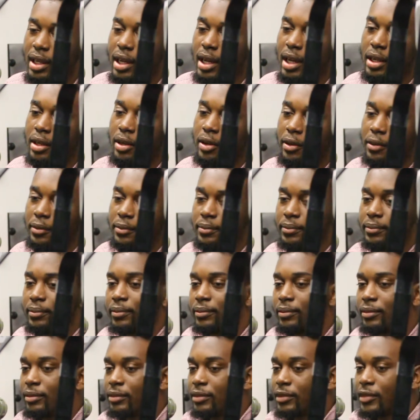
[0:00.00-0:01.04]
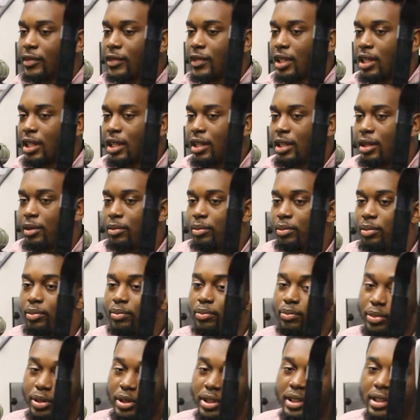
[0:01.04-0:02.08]
and
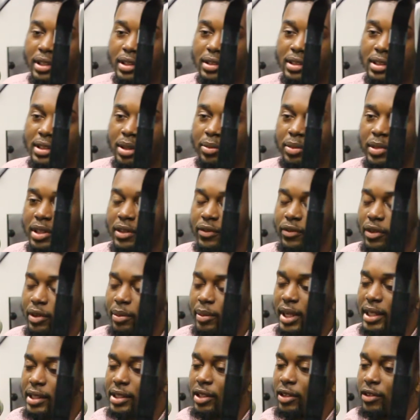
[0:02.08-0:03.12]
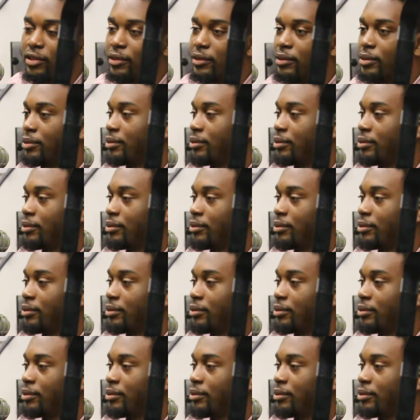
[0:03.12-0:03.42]
put in something for myself.